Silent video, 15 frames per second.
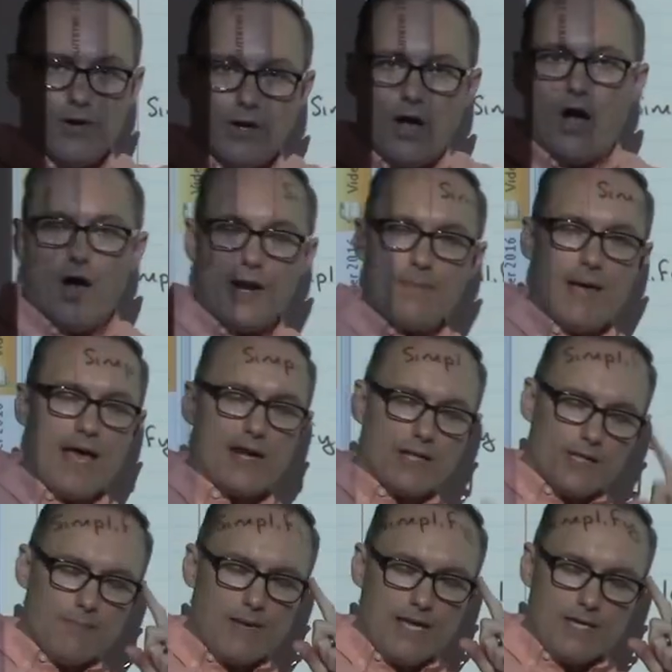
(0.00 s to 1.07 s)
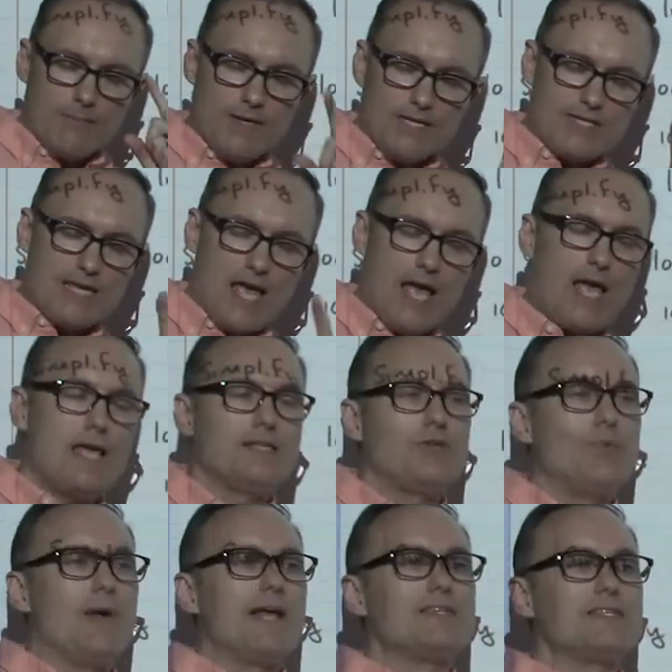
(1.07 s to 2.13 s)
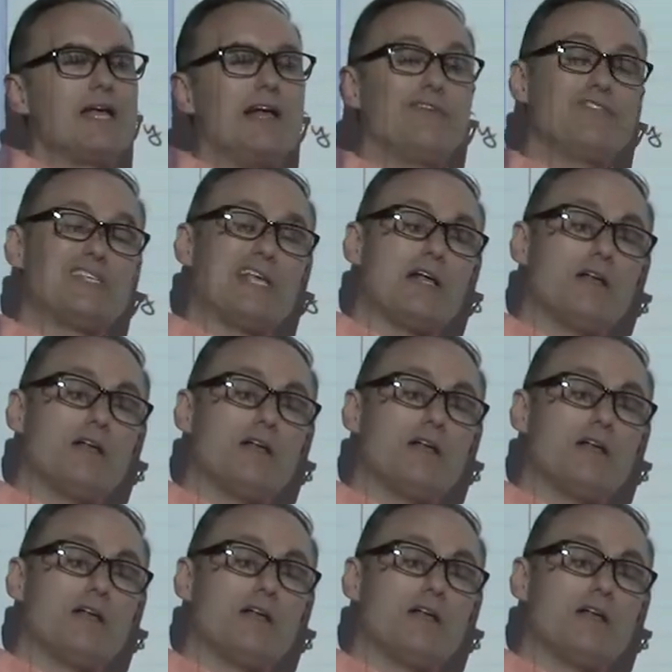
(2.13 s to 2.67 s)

automatically making me say to myself,